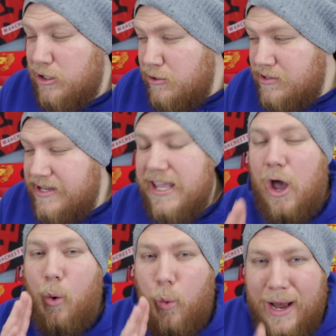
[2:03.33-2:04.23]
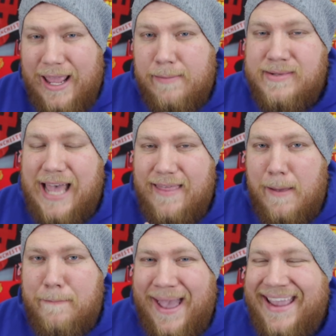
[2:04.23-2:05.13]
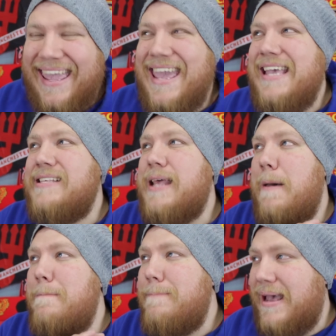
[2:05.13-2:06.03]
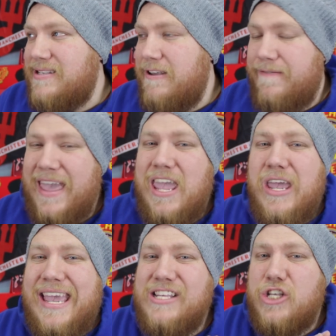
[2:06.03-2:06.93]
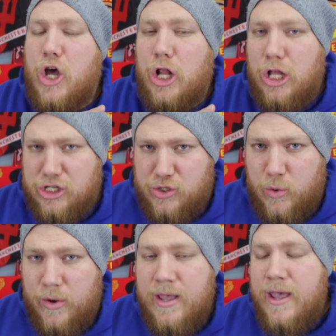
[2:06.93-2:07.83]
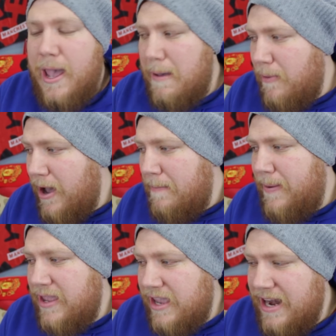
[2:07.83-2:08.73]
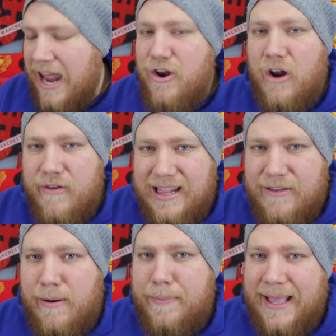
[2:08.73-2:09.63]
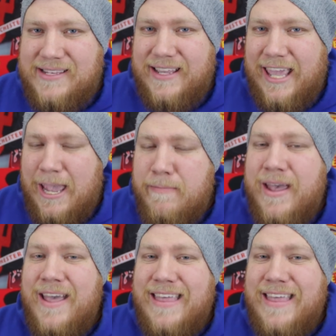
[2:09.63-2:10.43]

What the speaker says: Losing Williams at the back is massive. He is colossal, in my opinion, and not really replacing him.